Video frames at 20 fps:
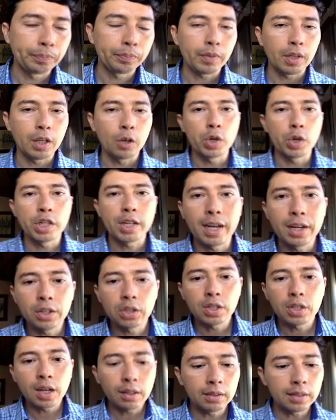in which I
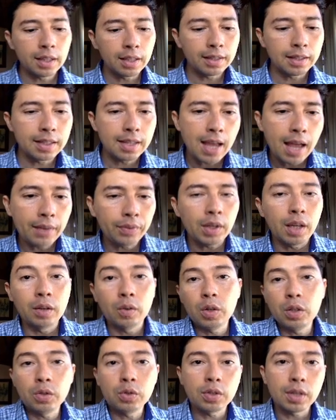tell them that I'm
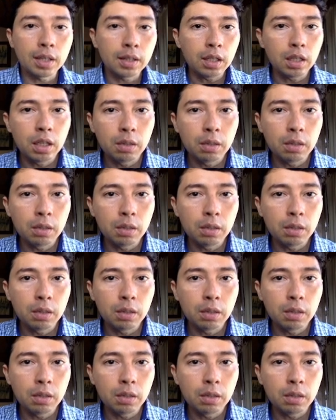going to send the